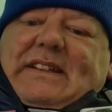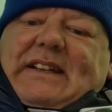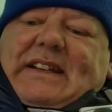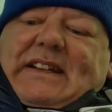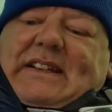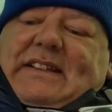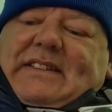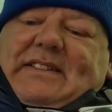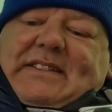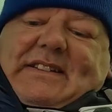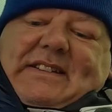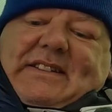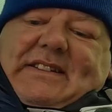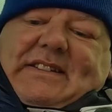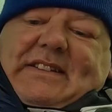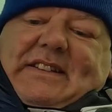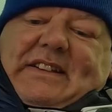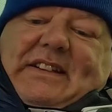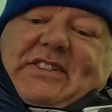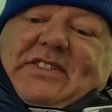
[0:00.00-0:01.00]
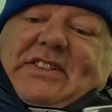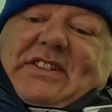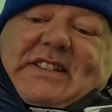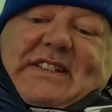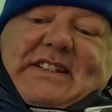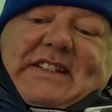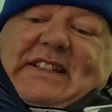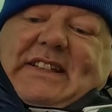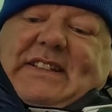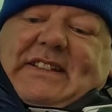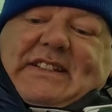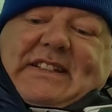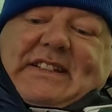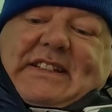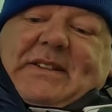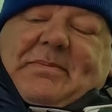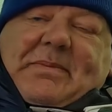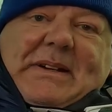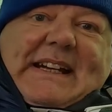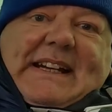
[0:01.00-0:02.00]
and just take it
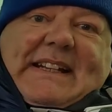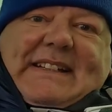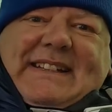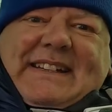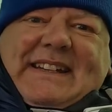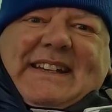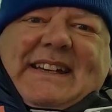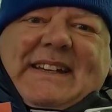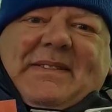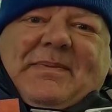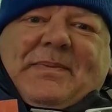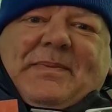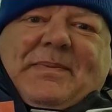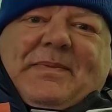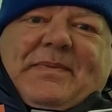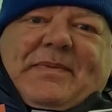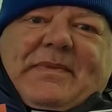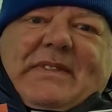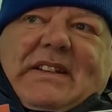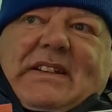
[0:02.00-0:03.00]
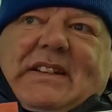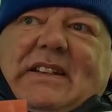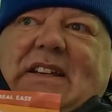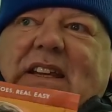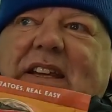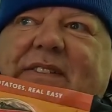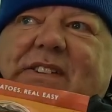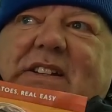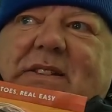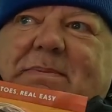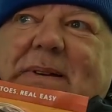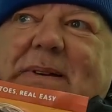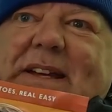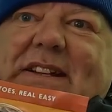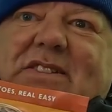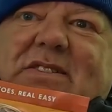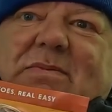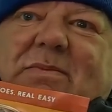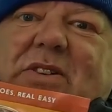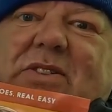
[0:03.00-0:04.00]
day by day. If it's
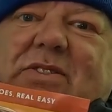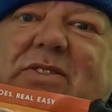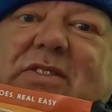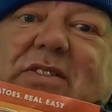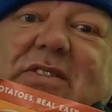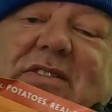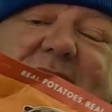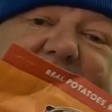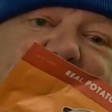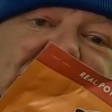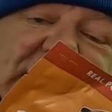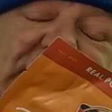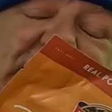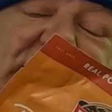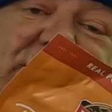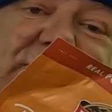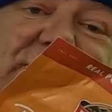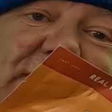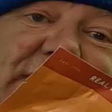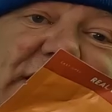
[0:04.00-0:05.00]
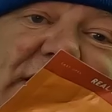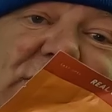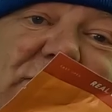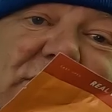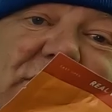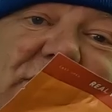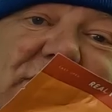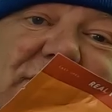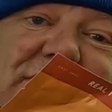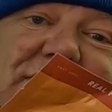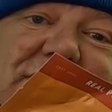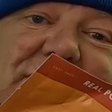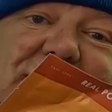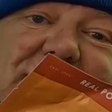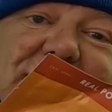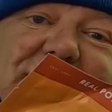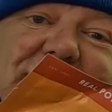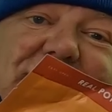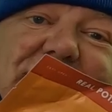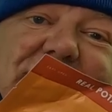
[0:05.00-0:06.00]
bad tomorrow, I'll down,
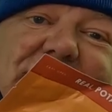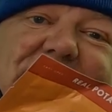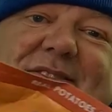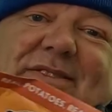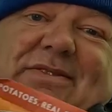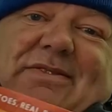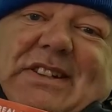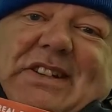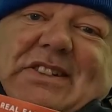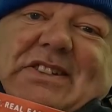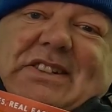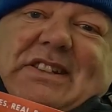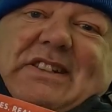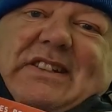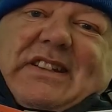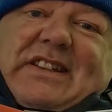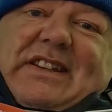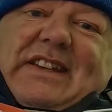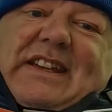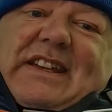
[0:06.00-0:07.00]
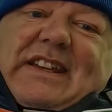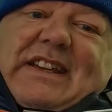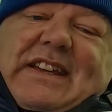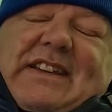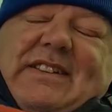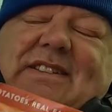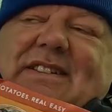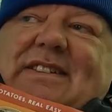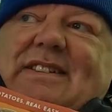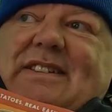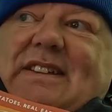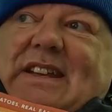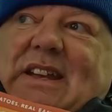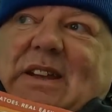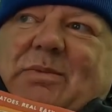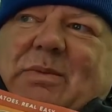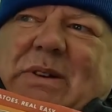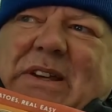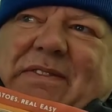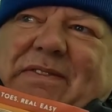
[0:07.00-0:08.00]
rejig the gear
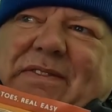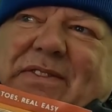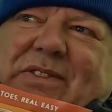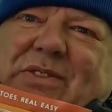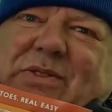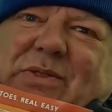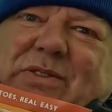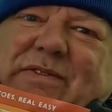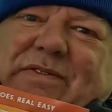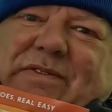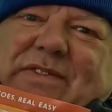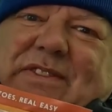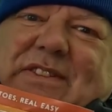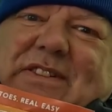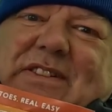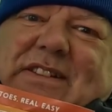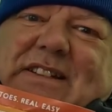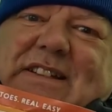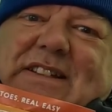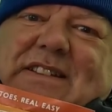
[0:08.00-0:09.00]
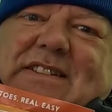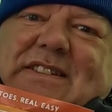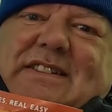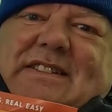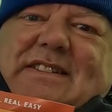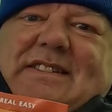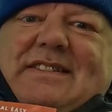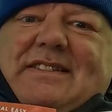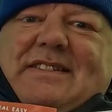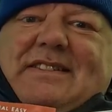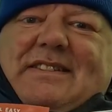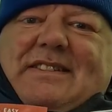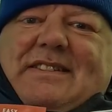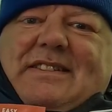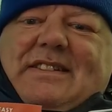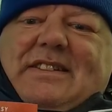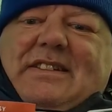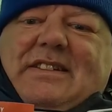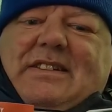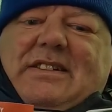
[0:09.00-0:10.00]
and wait for a good forecast.
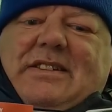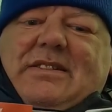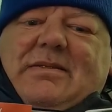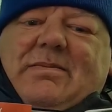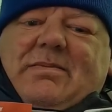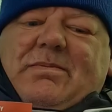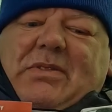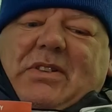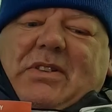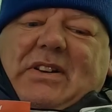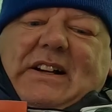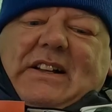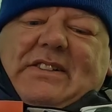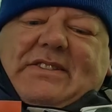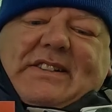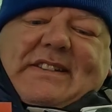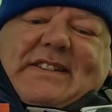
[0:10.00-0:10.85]
But I